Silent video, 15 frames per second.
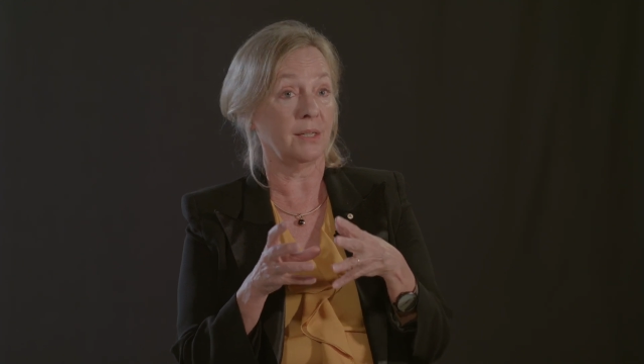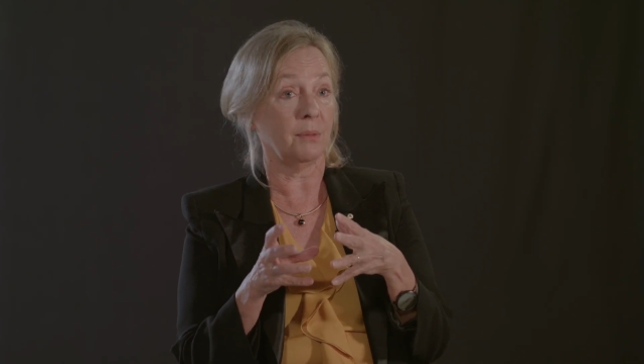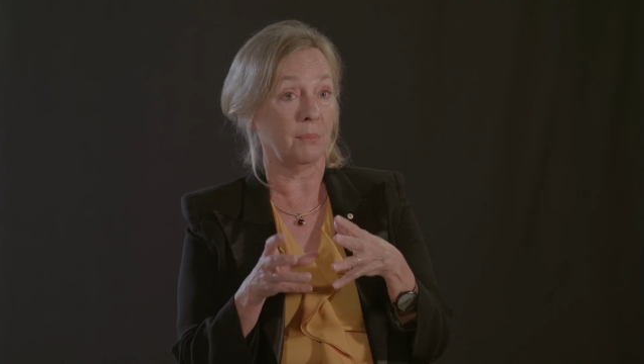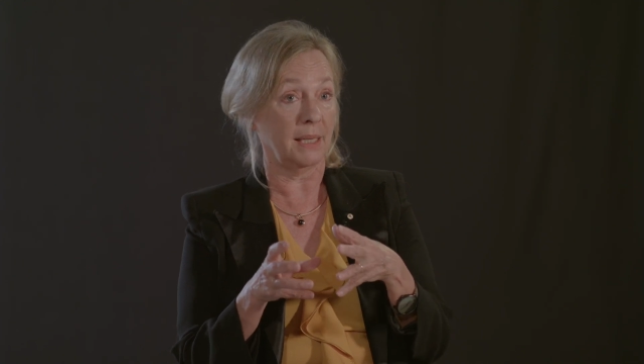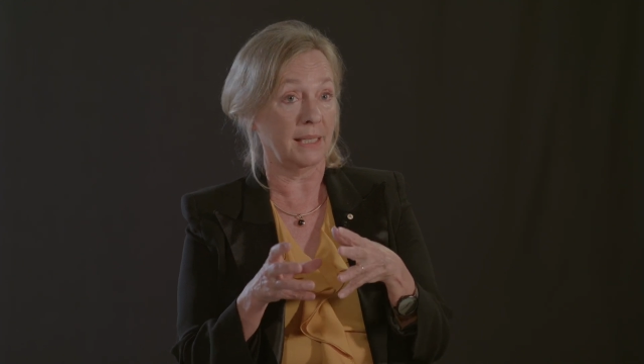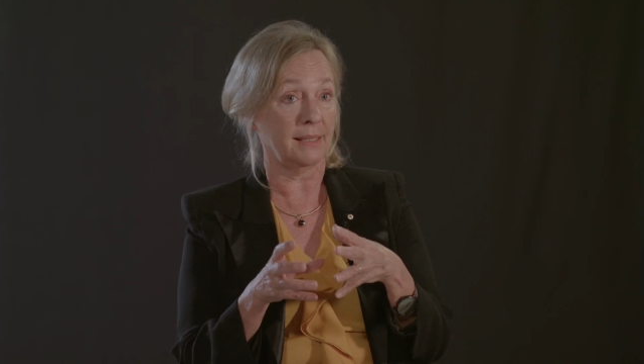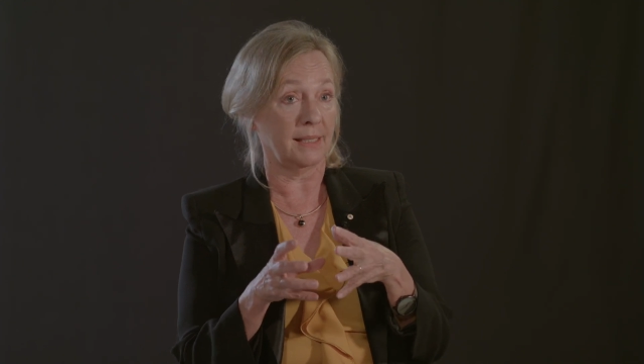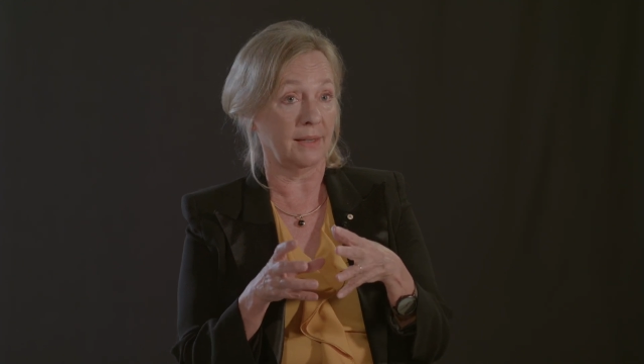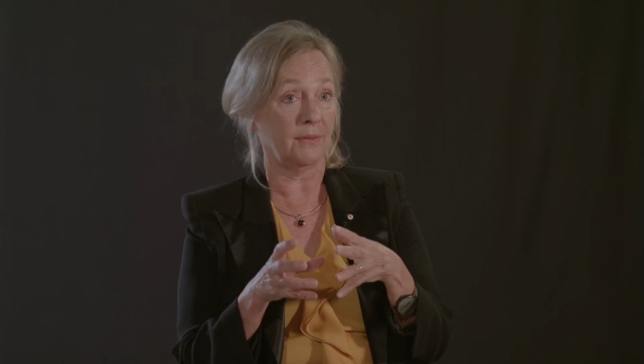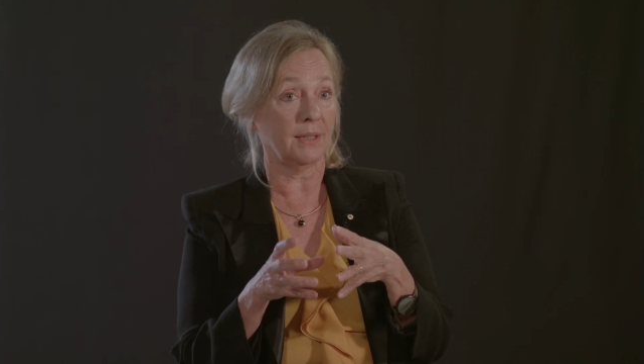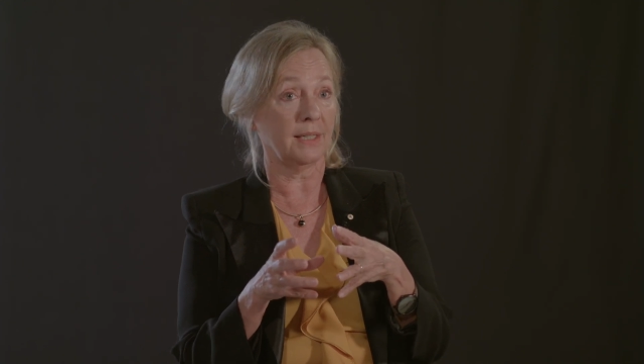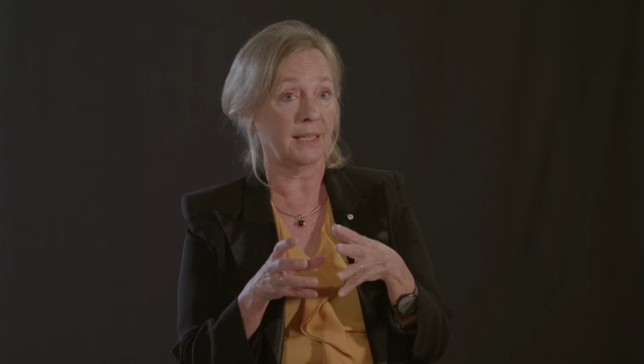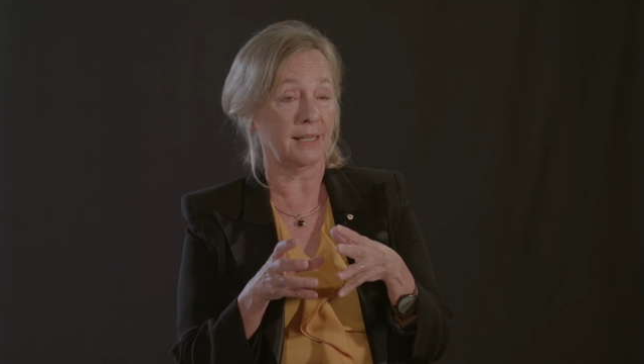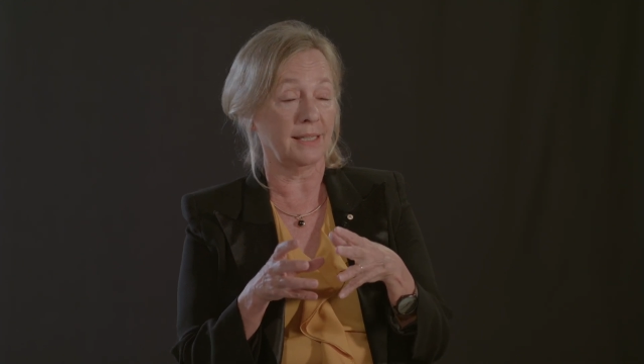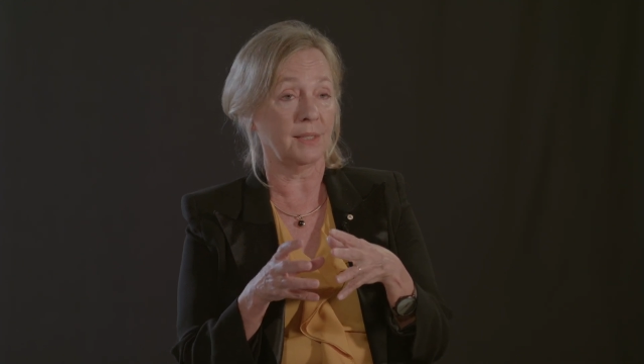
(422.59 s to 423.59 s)
to mid
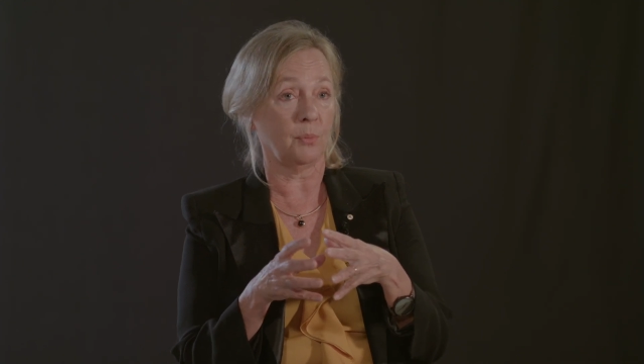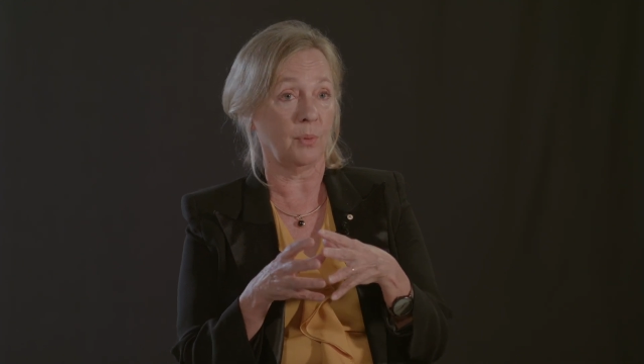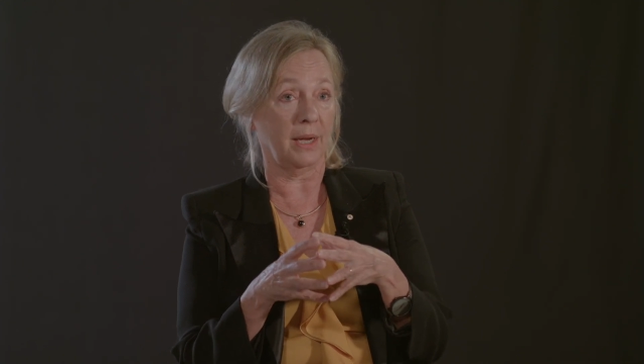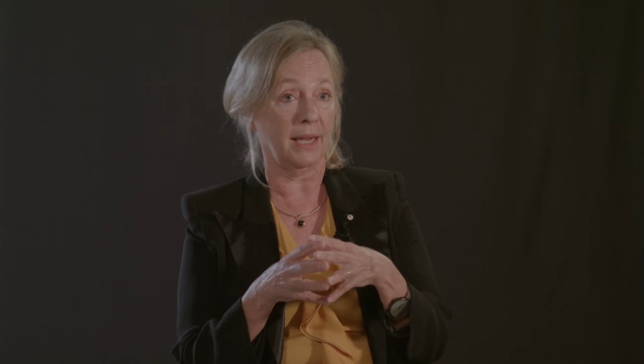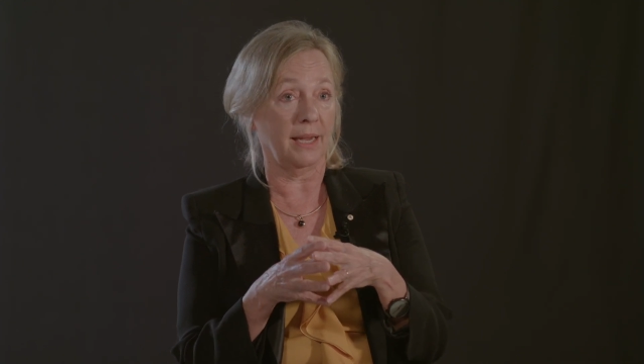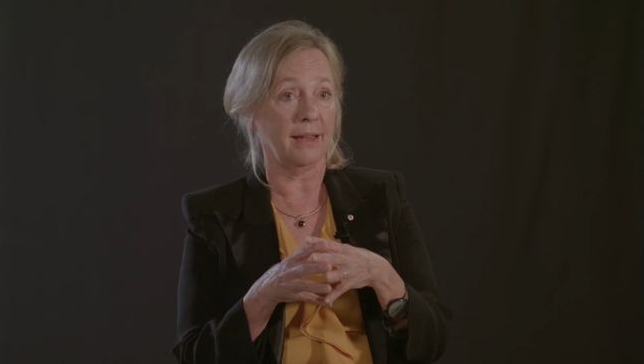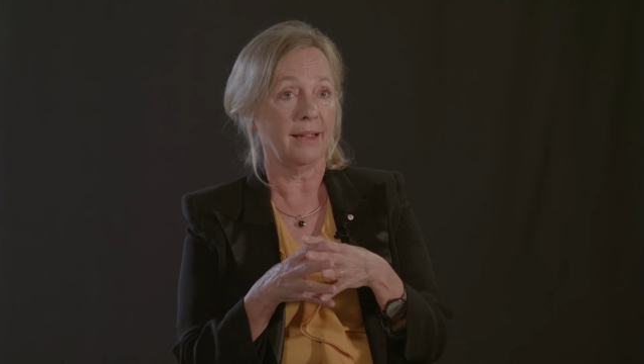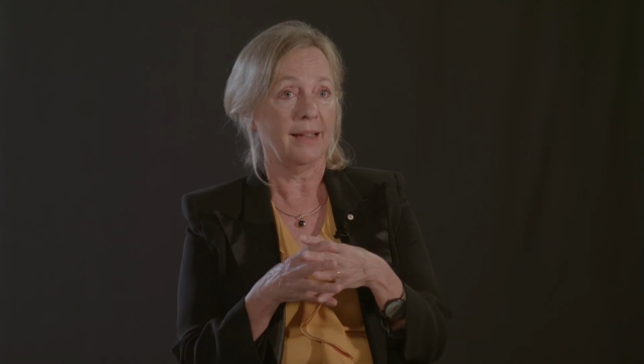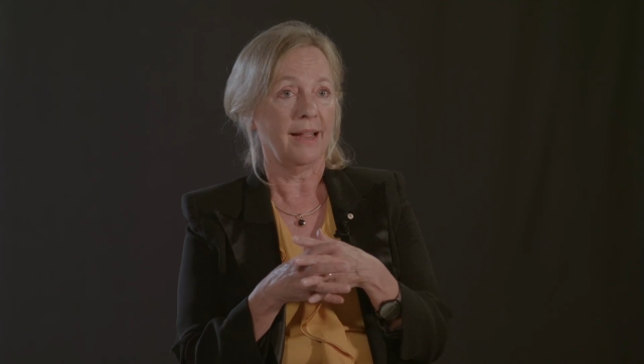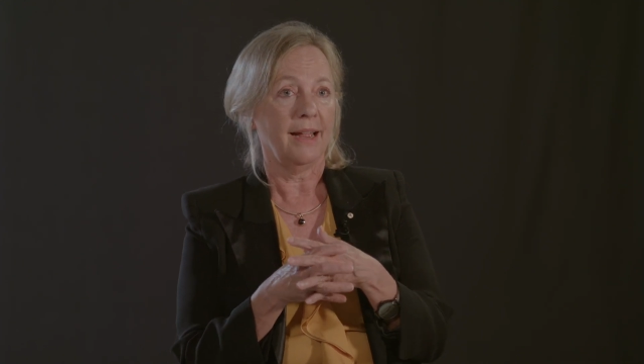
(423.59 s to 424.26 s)
70s where